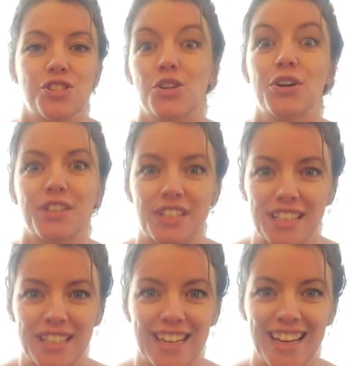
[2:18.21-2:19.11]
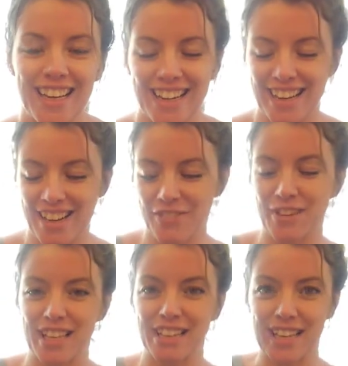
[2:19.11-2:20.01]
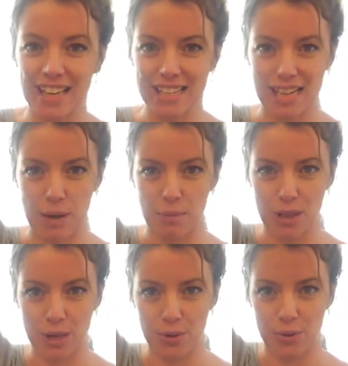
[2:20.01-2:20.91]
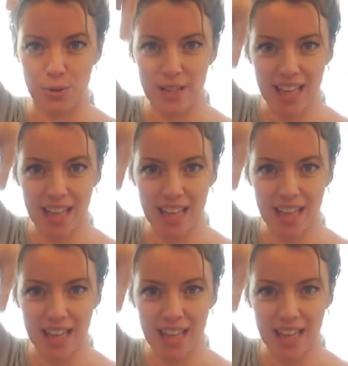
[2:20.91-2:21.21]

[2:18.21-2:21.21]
journey with a link down below.